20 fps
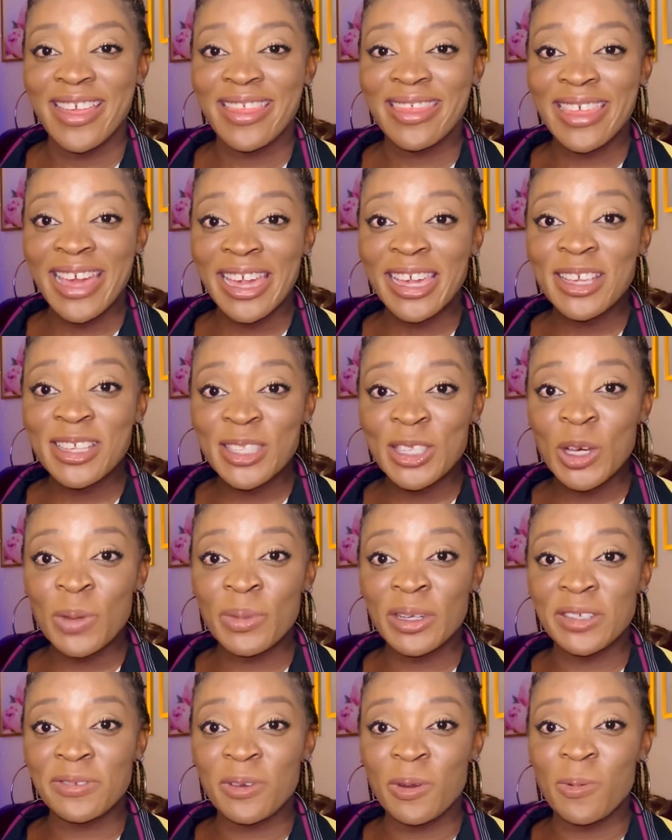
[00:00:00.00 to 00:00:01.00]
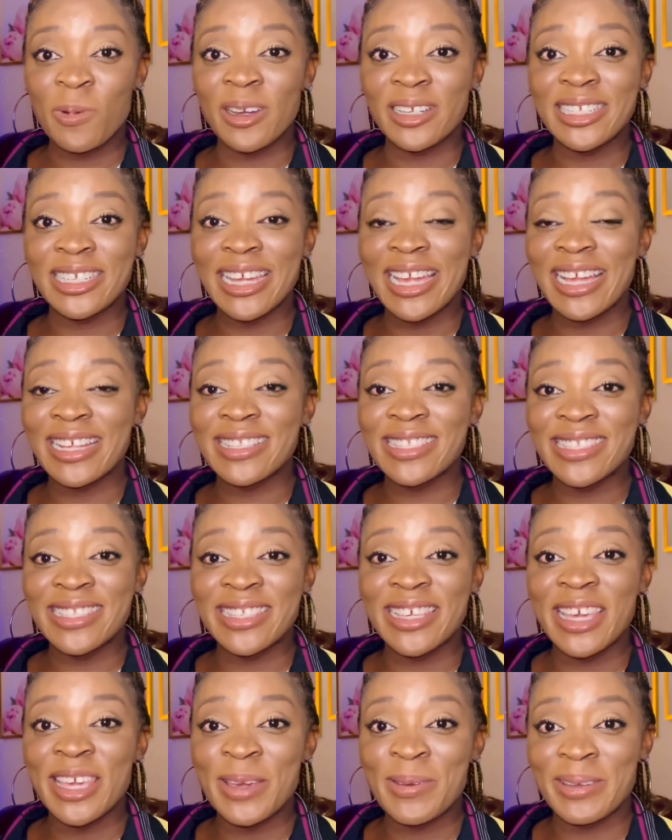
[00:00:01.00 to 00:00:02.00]
Thank you so much for watching and
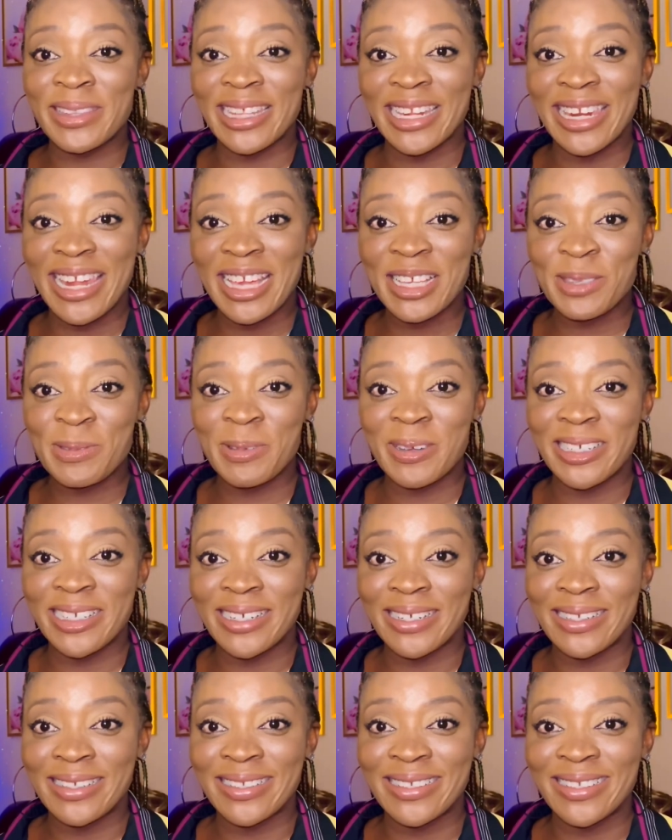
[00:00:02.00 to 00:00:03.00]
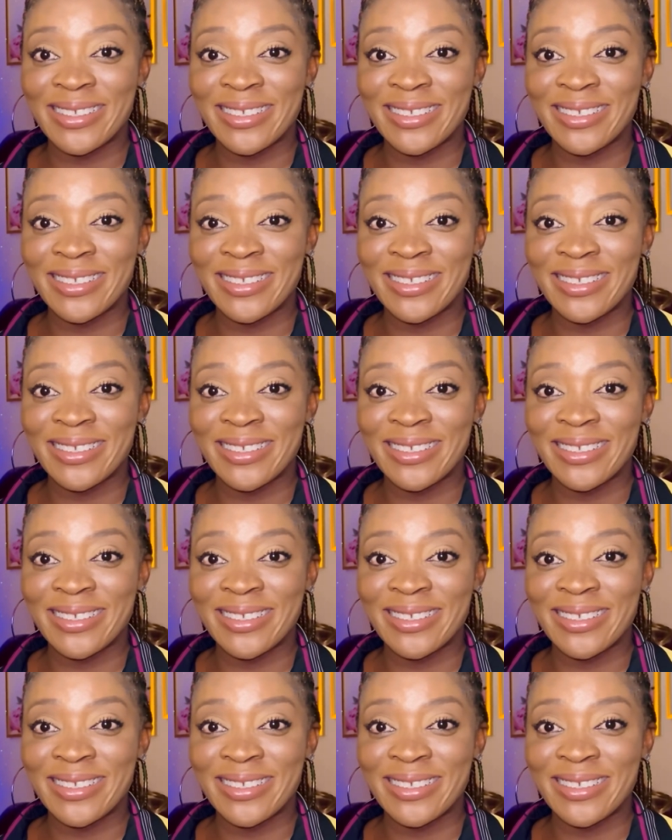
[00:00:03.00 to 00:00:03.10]
see you in the next one.